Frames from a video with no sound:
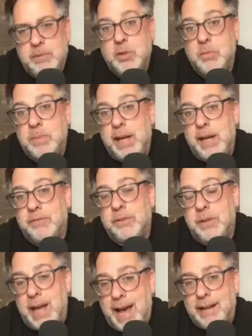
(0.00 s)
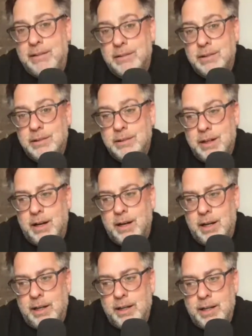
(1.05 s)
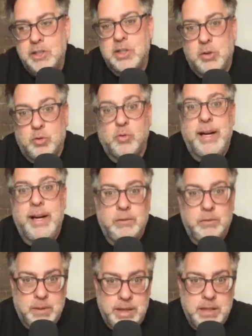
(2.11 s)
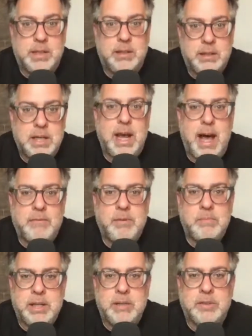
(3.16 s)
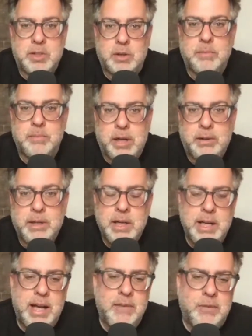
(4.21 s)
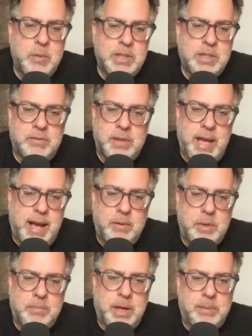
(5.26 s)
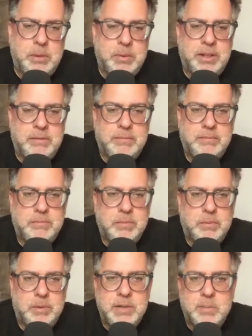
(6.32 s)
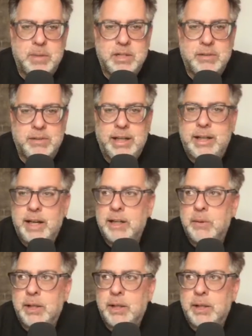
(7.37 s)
pay for that is a great reason to have a bit of a term note. And if it wasn't for that, we probably wouldn't have raised much of any anyway.